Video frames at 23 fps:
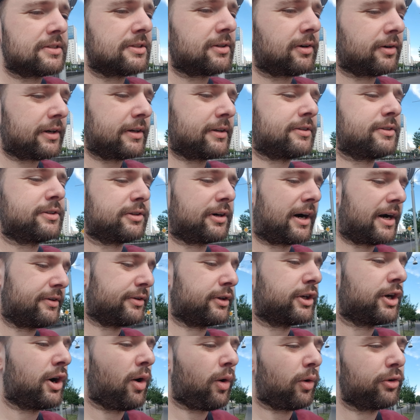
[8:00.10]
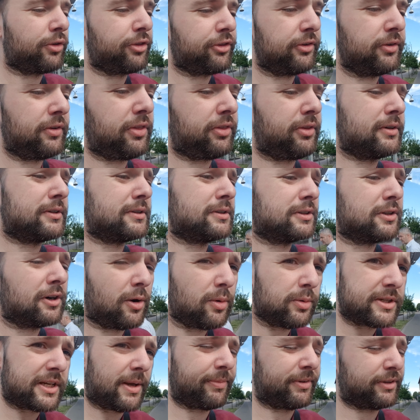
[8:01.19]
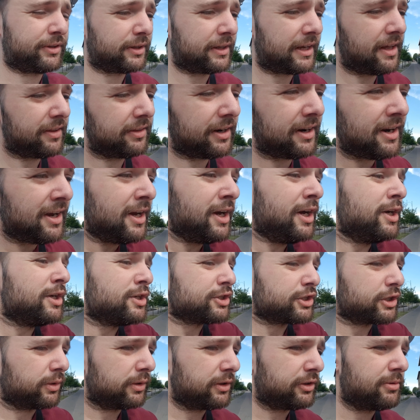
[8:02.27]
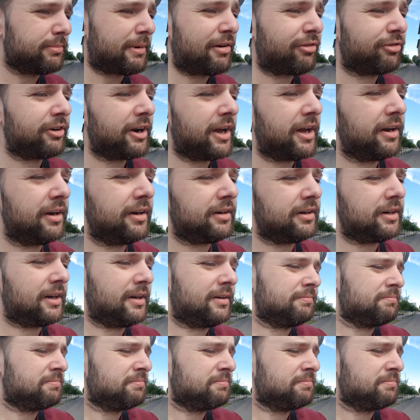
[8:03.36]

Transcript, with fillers: started trying to code, code something together, showed it to my friend.